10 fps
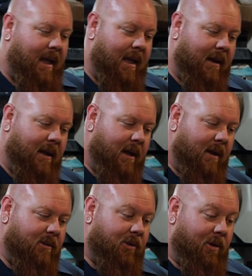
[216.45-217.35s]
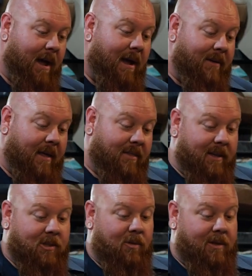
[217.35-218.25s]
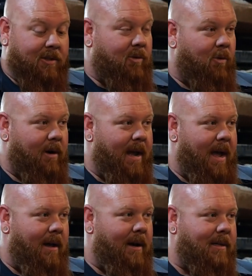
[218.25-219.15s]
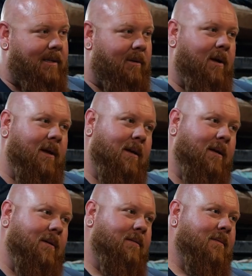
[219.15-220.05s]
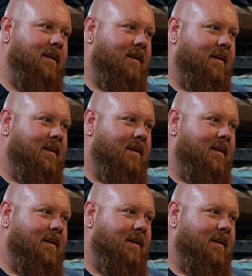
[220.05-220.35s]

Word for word: And so now I've got this one that's tore down. And I was like, well,